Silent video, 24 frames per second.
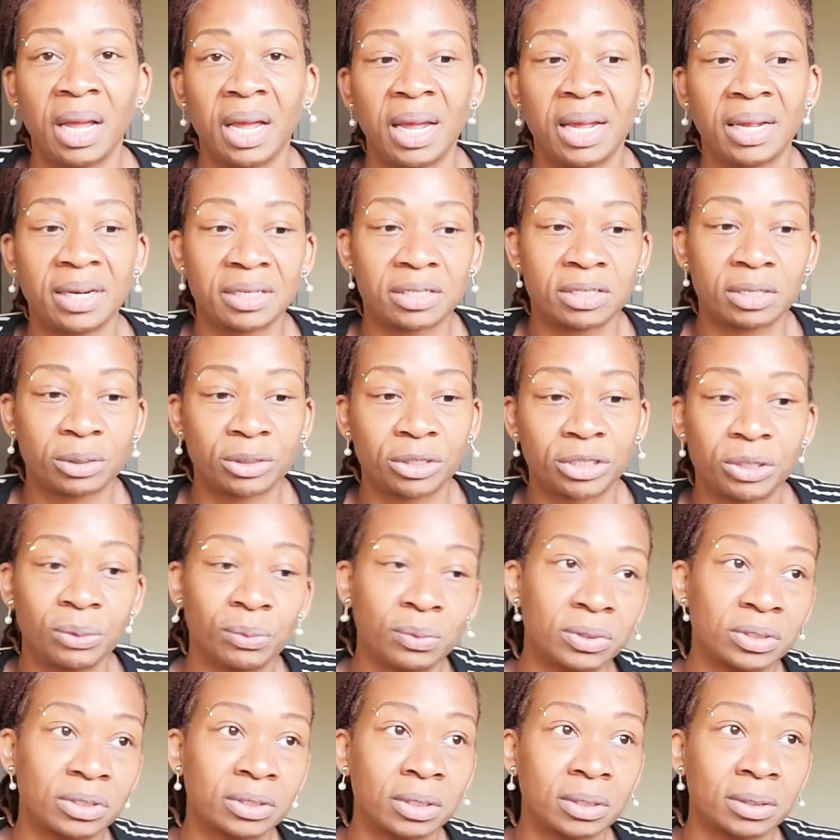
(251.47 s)
And so she
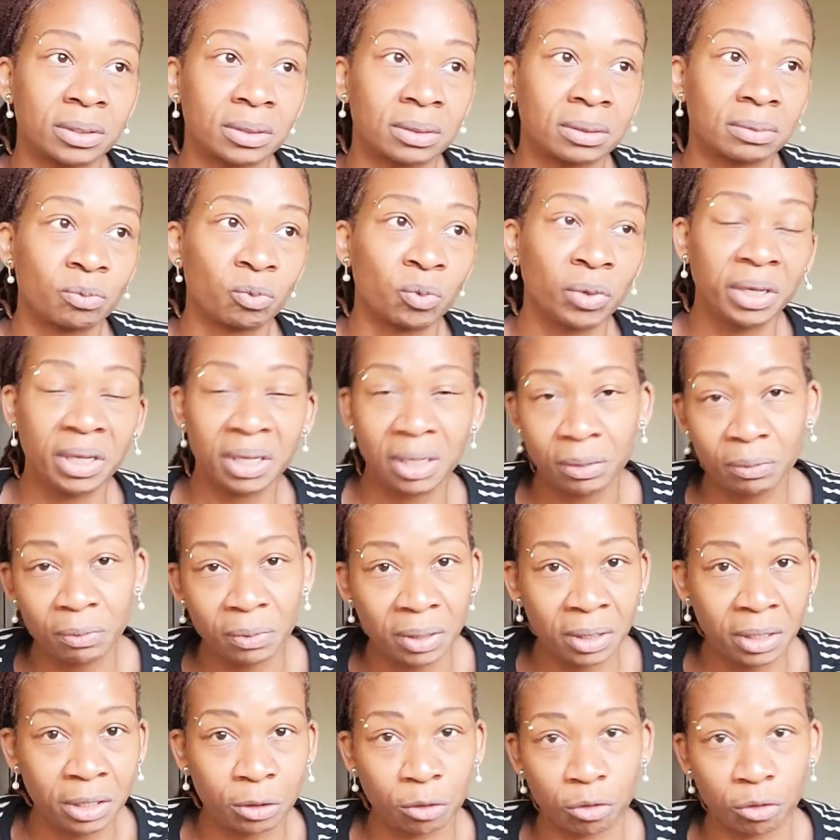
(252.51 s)
was just really